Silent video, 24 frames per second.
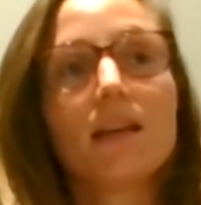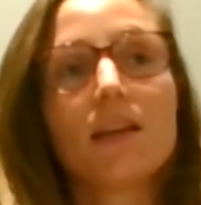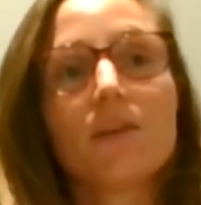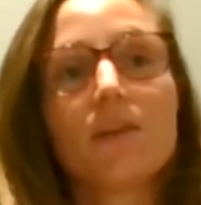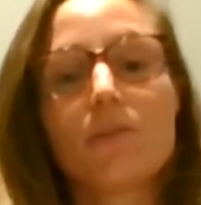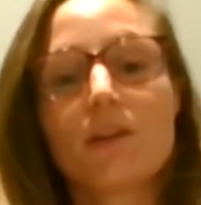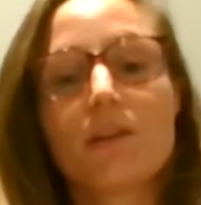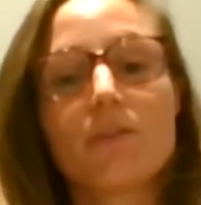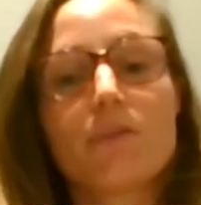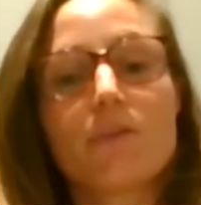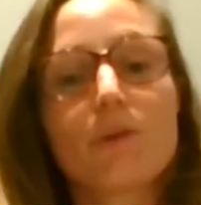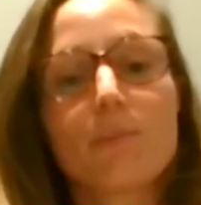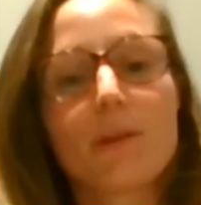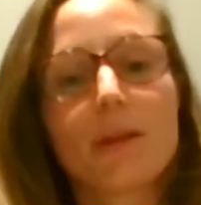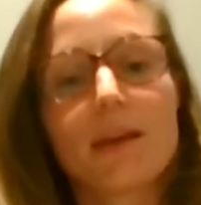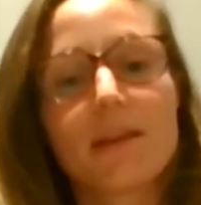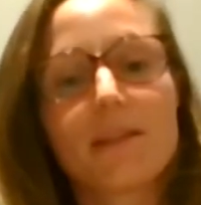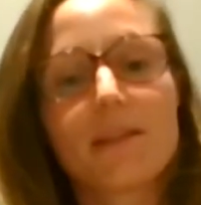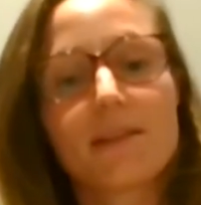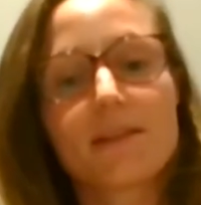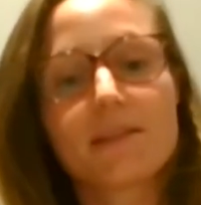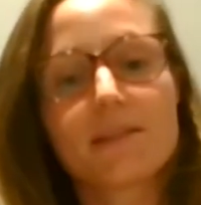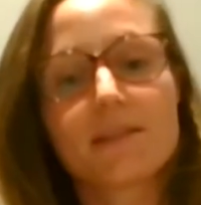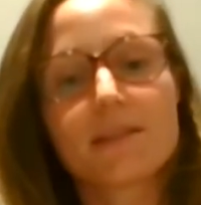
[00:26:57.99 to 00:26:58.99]
even if we
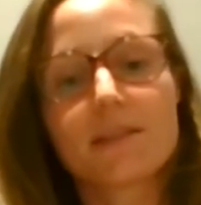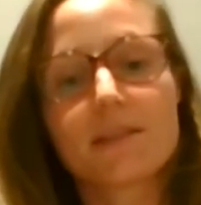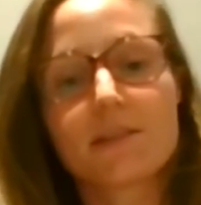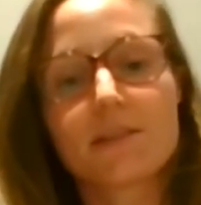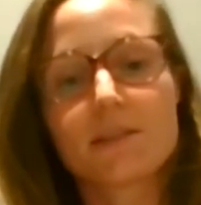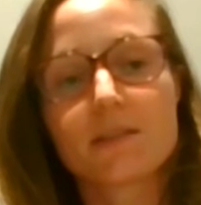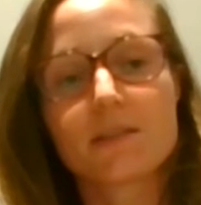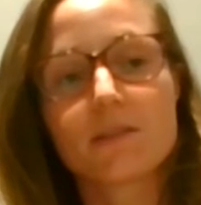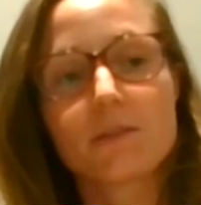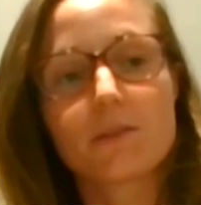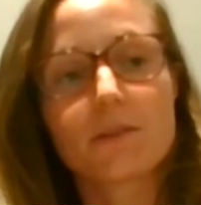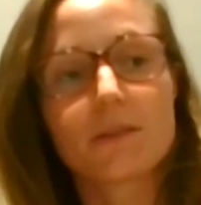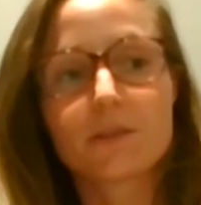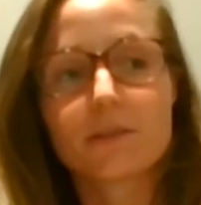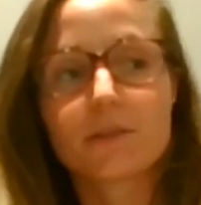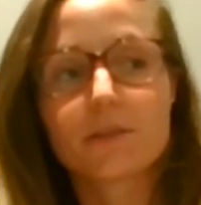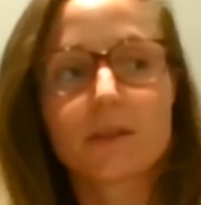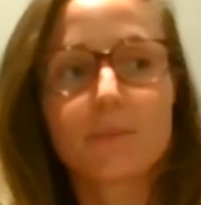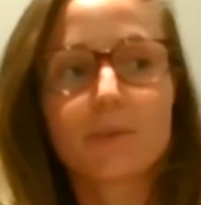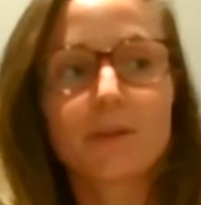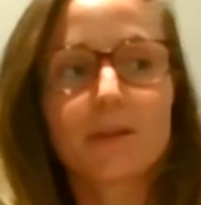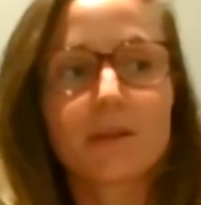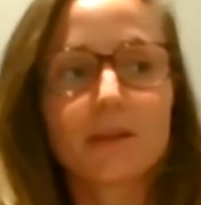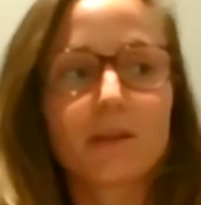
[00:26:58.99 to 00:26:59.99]
play this season, how it's
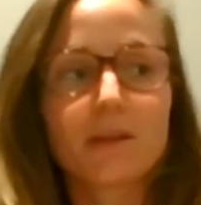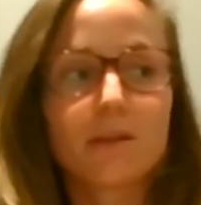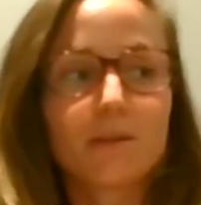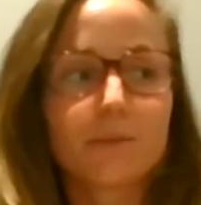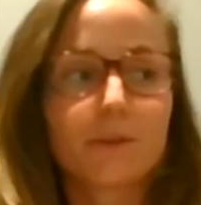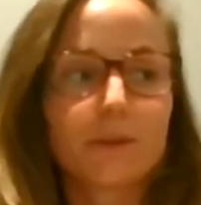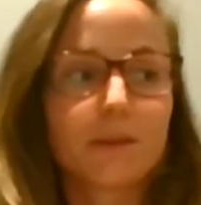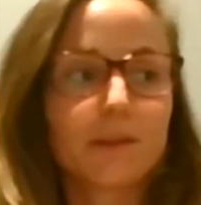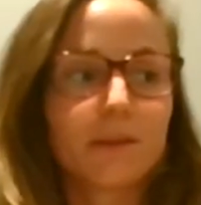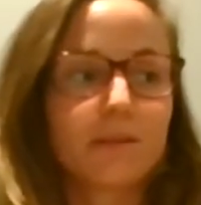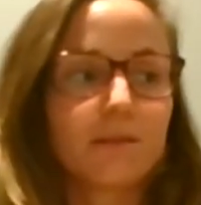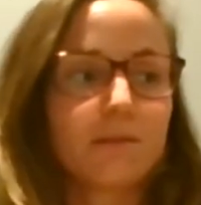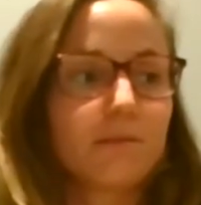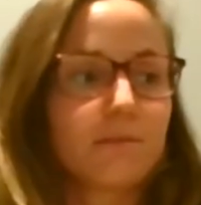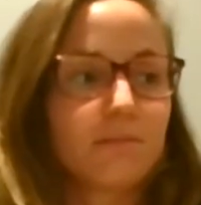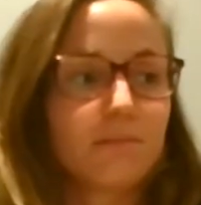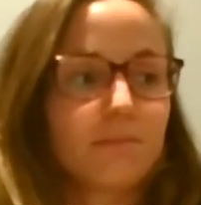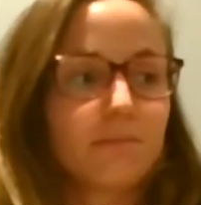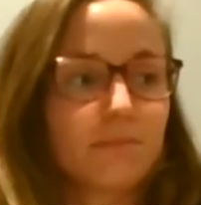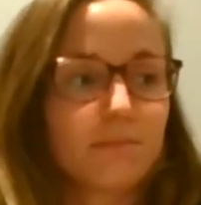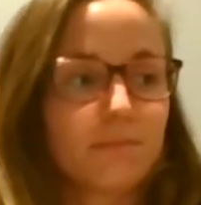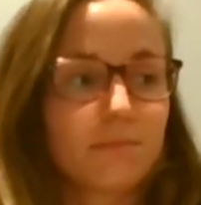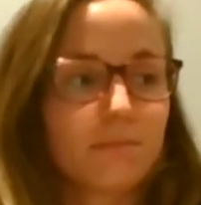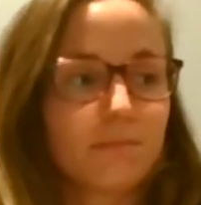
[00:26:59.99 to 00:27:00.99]
going to be, how we
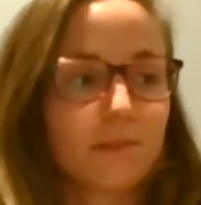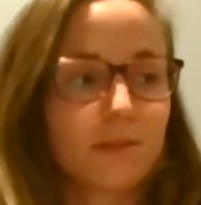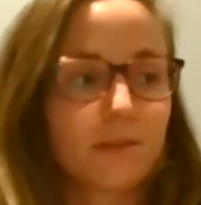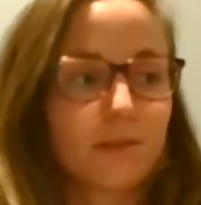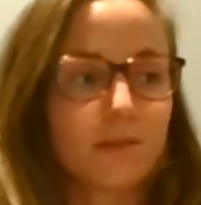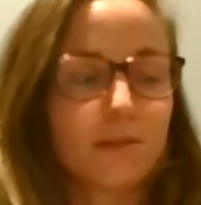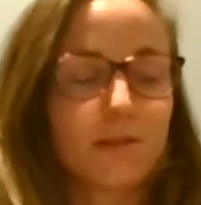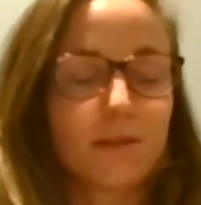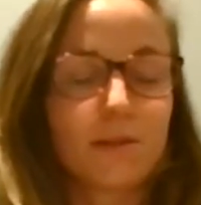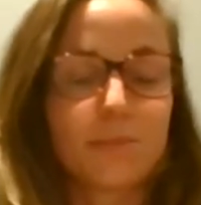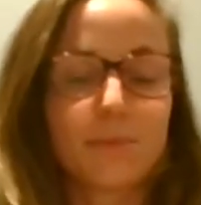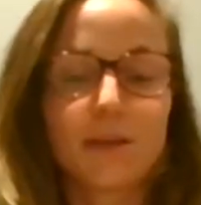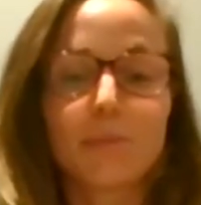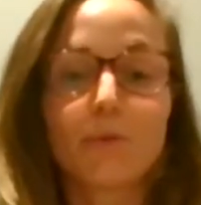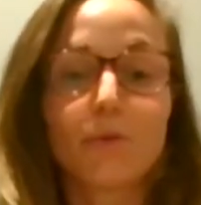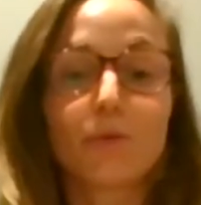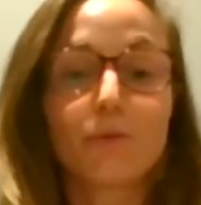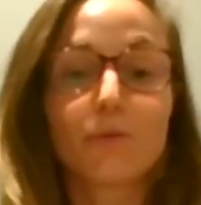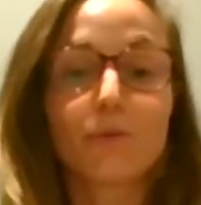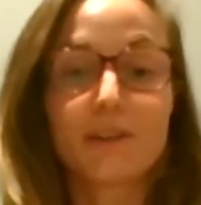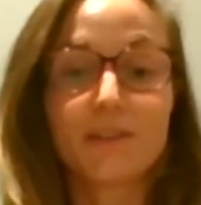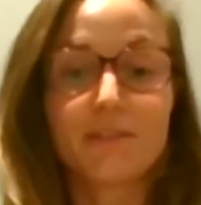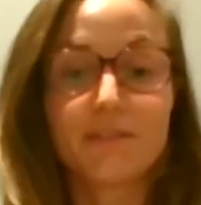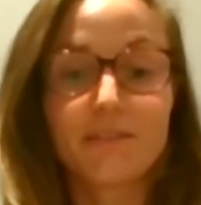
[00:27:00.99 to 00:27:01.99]
not going to be
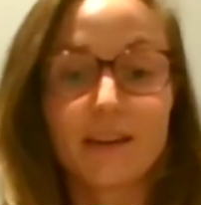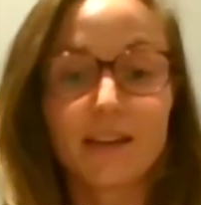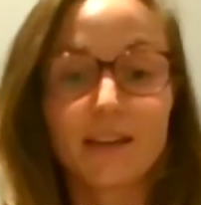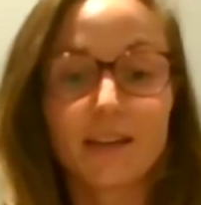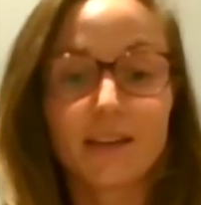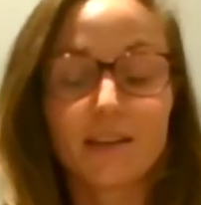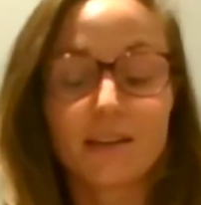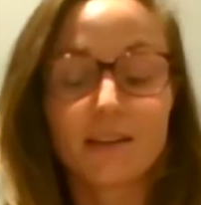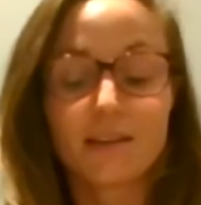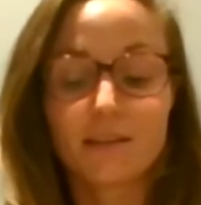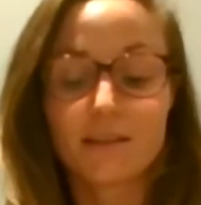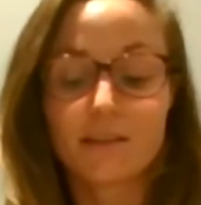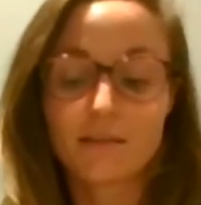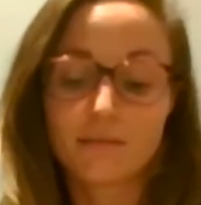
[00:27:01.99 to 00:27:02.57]
able to defend.